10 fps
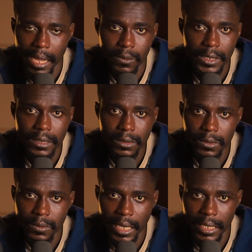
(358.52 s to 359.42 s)
I wouldn't
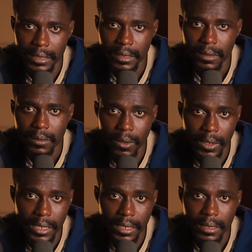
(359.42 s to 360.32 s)
do that.
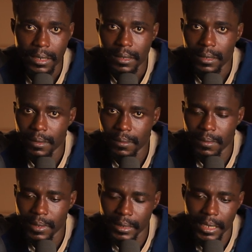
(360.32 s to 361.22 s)
Okay.
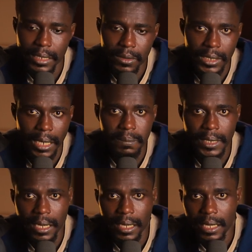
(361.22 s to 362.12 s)
It's a new
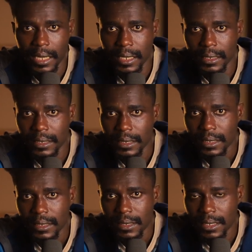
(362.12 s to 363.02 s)
chapter and
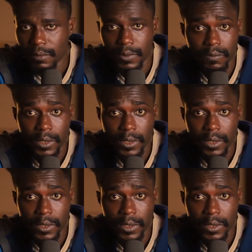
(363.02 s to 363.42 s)
if